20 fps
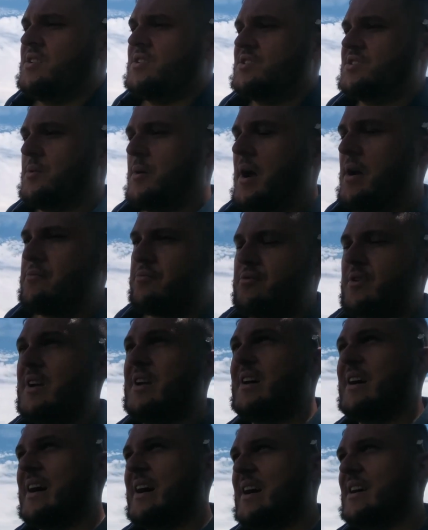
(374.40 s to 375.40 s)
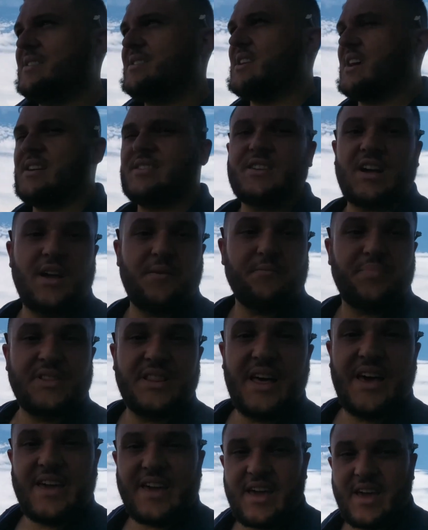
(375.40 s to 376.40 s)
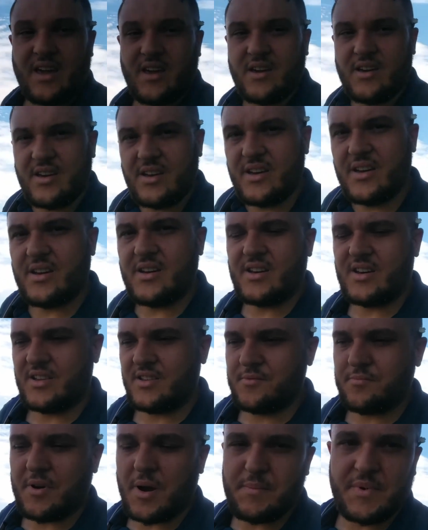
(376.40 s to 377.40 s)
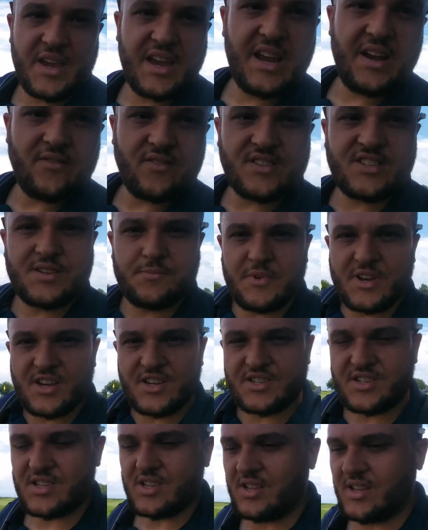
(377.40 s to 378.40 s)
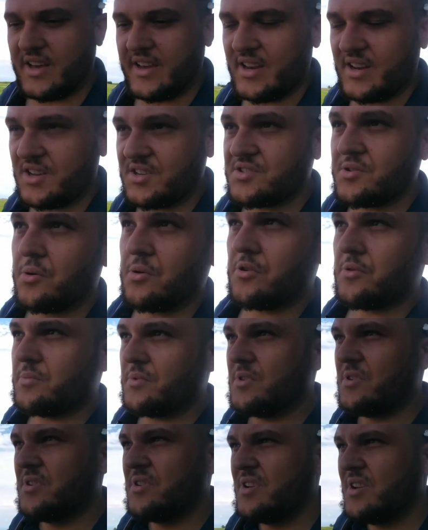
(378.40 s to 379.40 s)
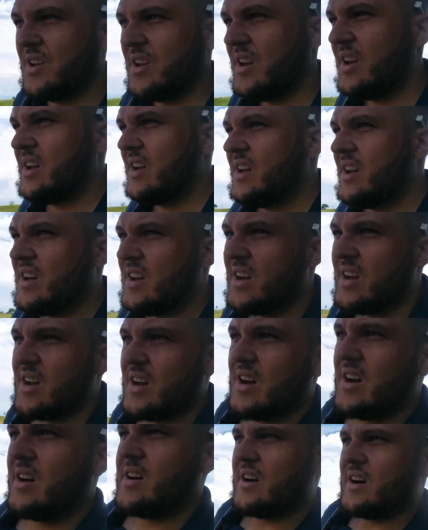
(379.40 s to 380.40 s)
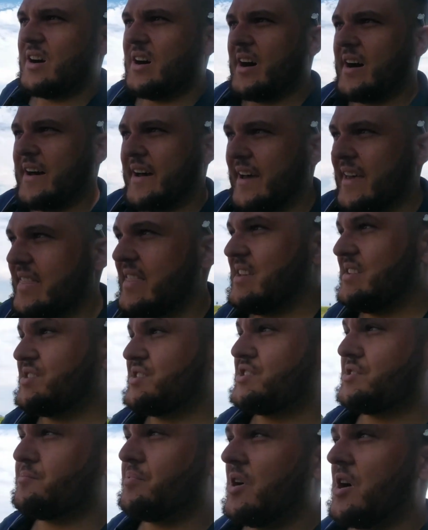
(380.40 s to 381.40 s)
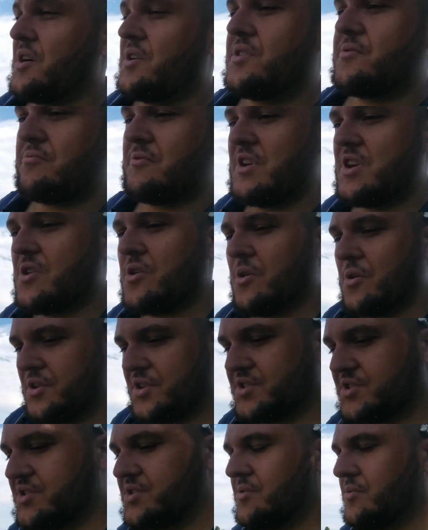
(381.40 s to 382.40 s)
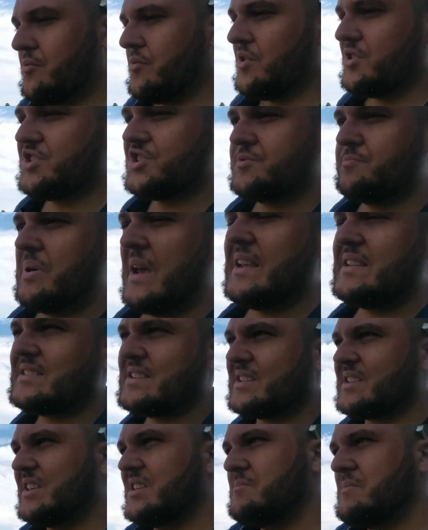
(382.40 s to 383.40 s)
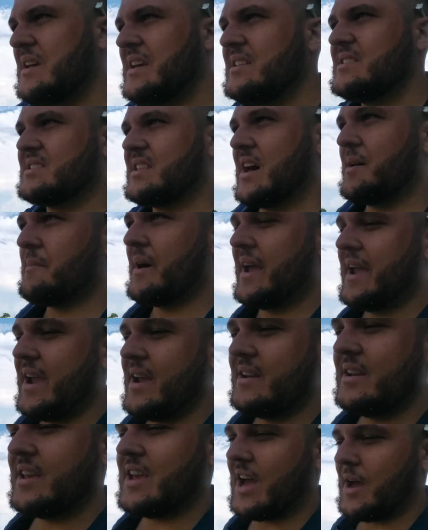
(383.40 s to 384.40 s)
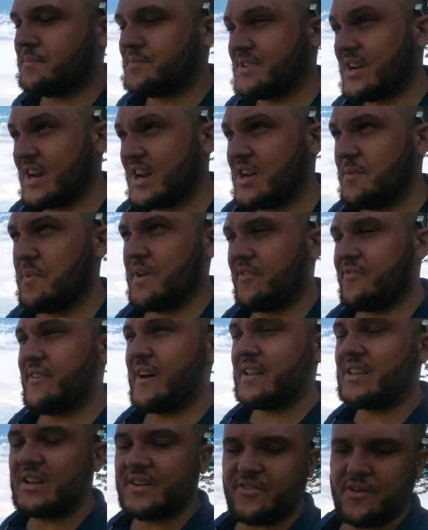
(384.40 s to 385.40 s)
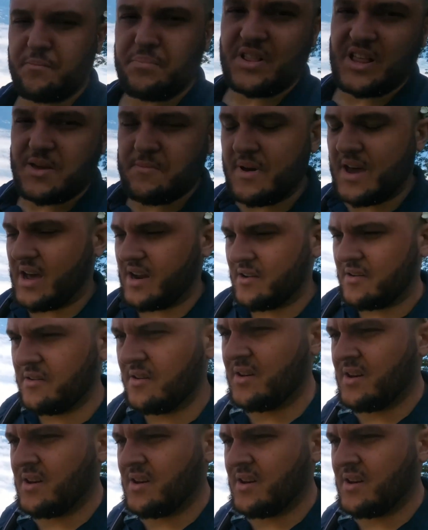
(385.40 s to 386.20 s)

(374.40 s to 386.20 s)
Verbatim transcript: So I realized as I'm playing, and you probably can't even see me because of the lighting is horrible. Uh, this is a par three course, which basically means that my handicap's not going to be affected if I play bad.